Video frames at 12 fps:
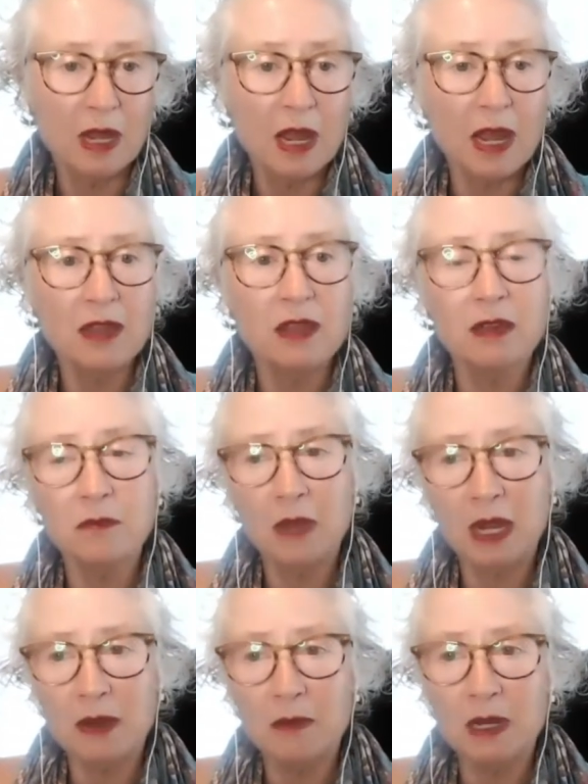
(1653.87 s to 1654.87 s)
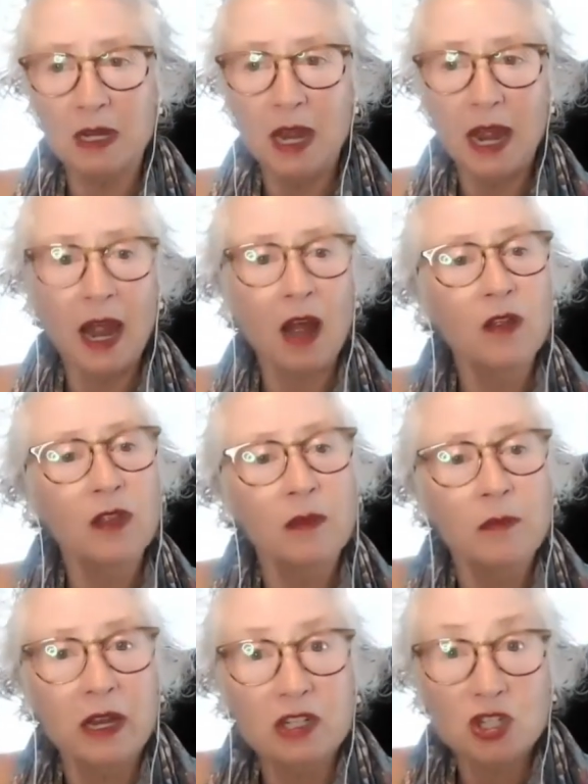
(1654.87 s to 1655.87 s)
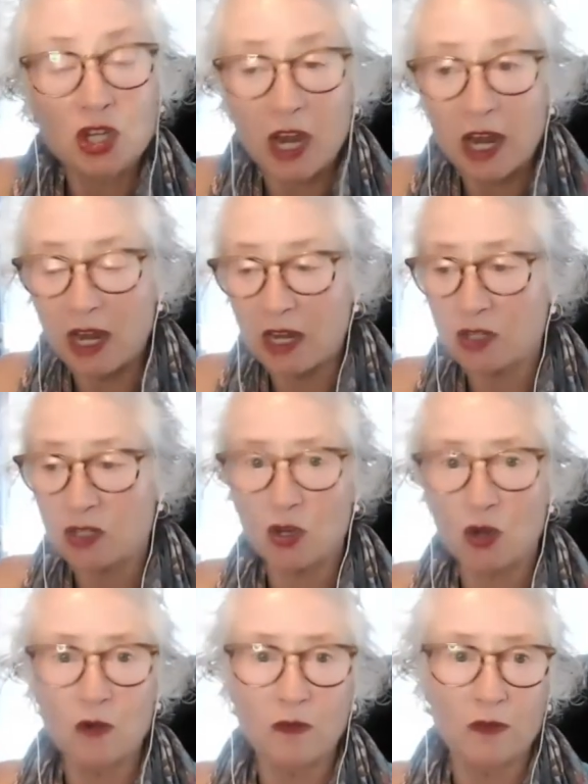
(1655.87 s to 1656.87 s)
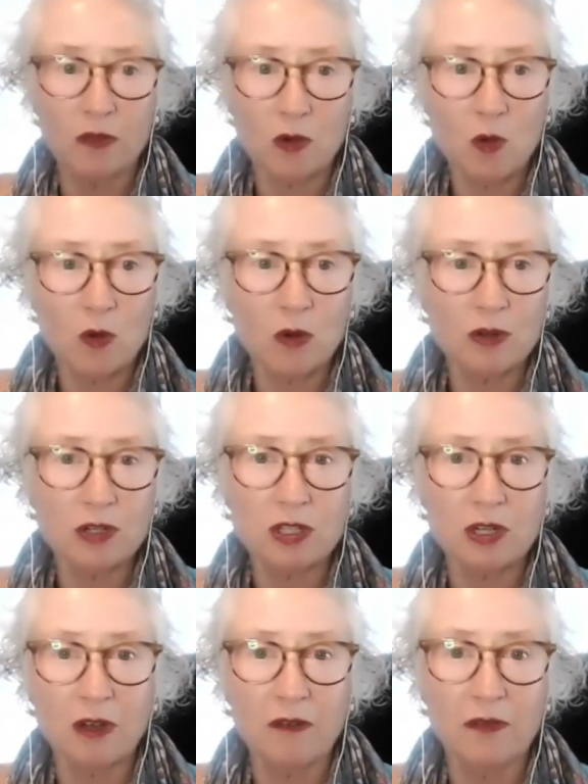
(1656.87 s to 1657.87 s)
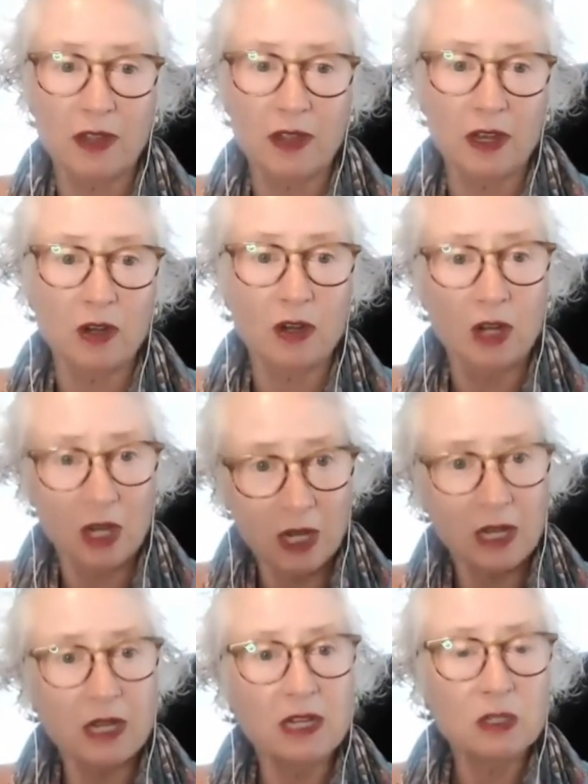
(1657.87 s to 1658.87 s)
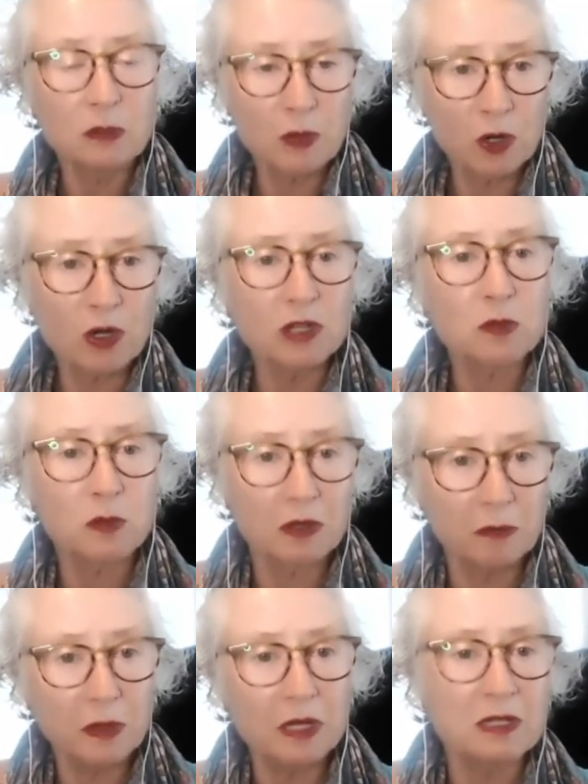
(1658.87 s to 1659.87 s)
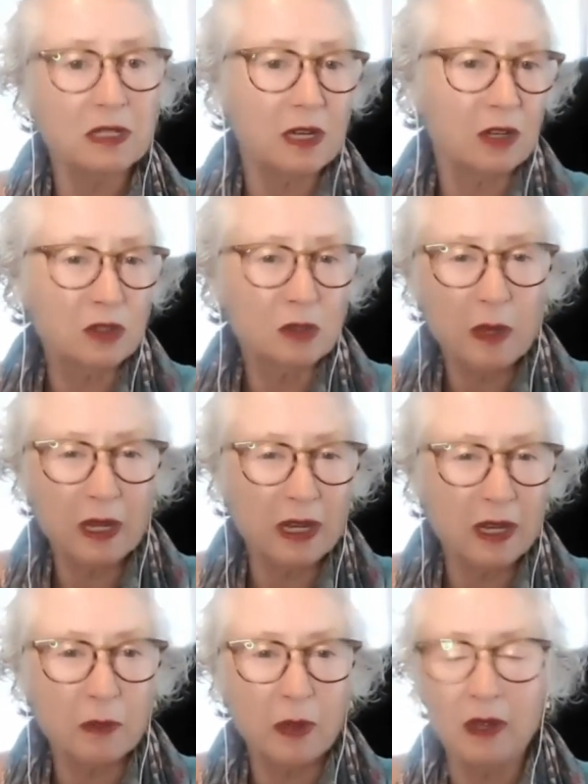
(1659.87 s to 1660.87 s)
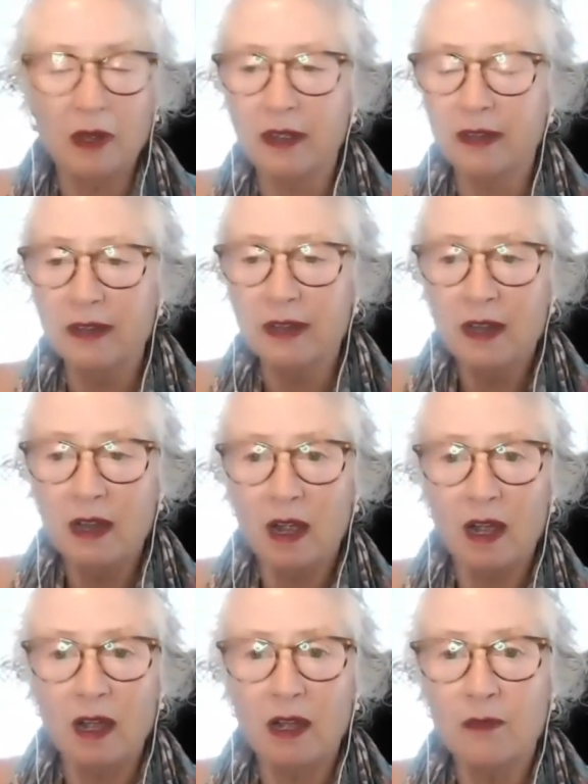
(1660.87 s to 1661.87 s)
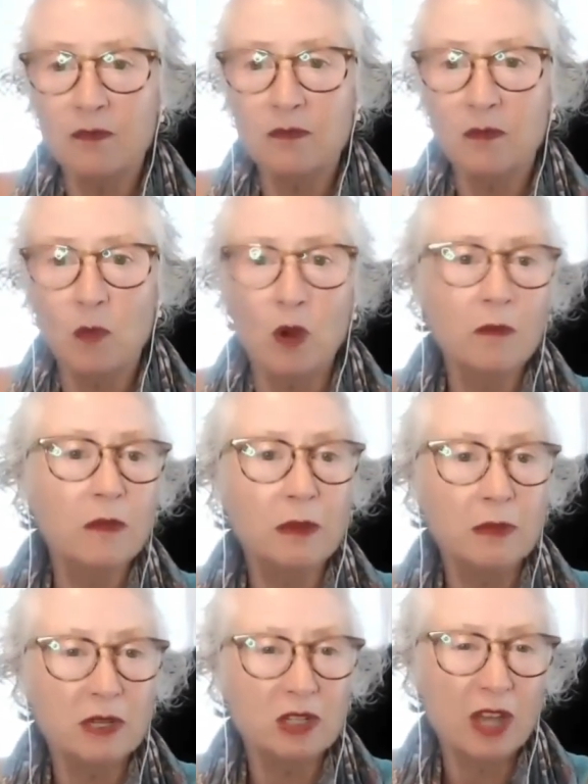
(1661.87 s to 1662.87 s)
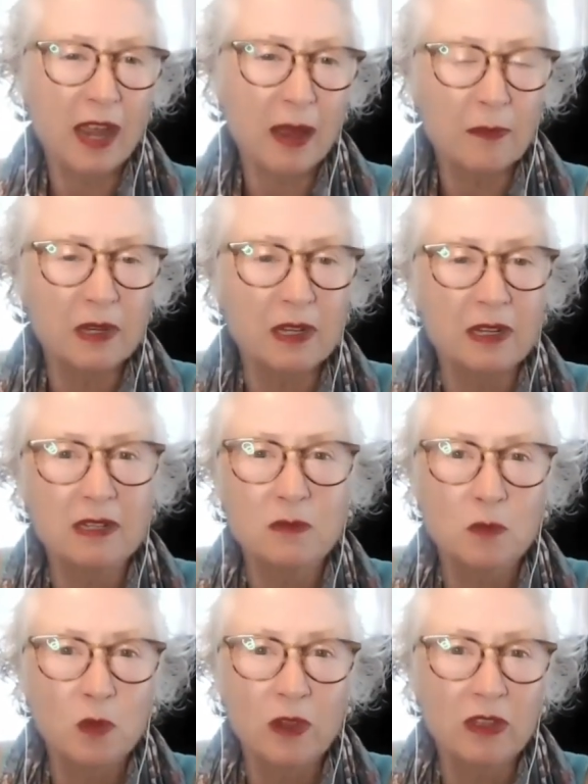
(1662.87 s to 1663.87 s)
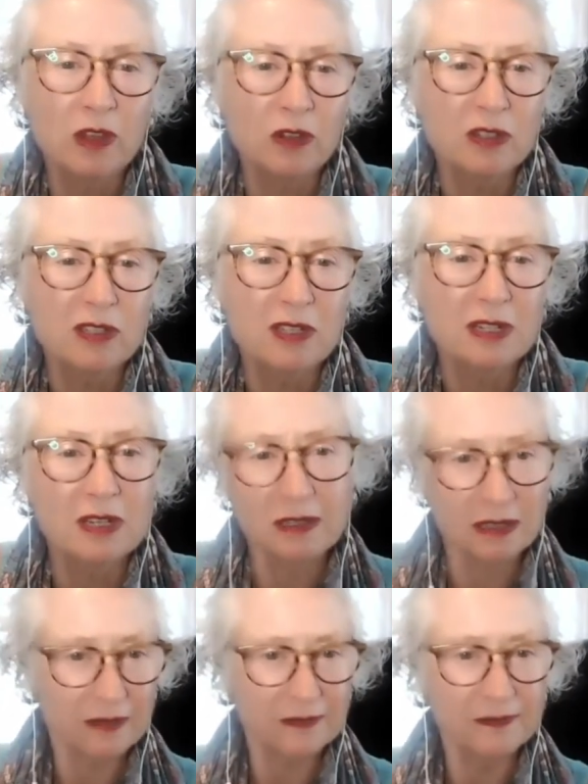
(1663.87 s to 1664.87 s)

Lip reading: and then maybe how that might change over the course of their experience with the B cell, depending upon what may be happening with their disease.